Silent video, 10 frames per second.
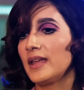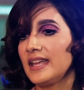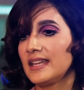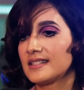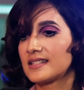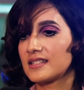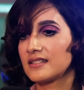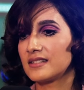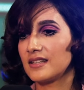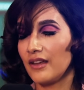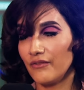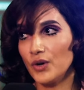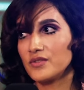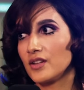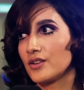It's
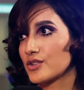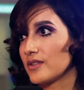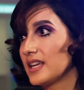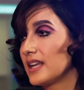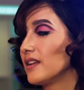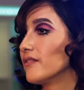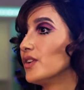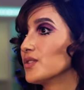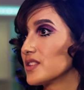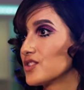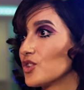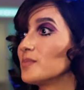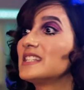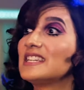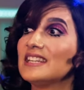involves lingerie and it involves a
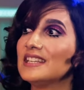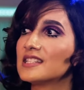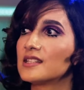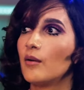striptease.